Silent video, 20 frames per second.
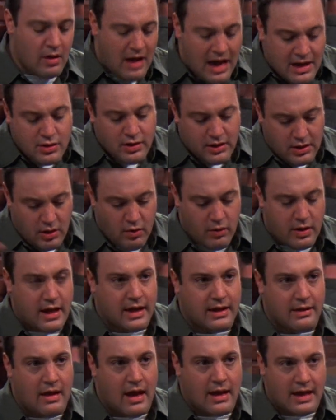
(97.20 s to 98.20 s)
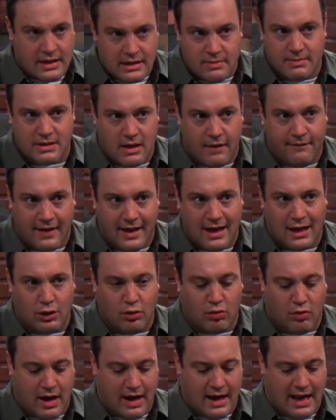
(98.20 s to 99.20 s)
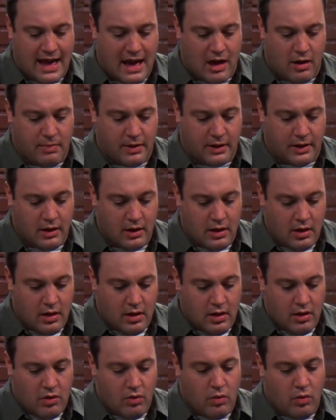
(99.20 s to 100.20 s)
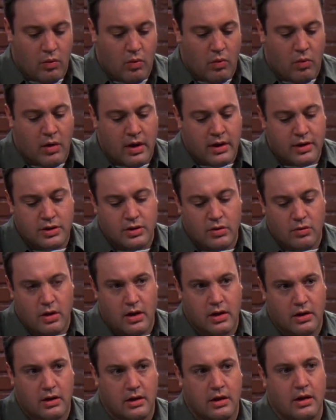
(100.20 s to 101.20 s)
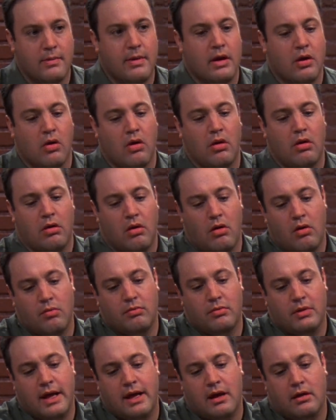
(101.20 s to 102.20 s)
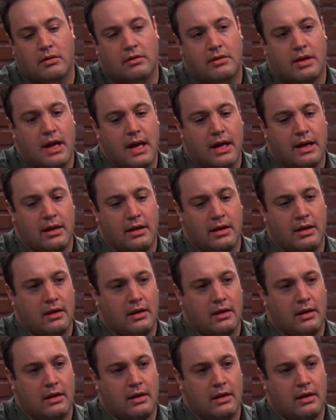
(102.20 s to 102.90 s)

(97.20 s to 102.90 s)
Actually, you know what? I got some stuff I gotta do right now, but why don't you, give me a call home later, tonight?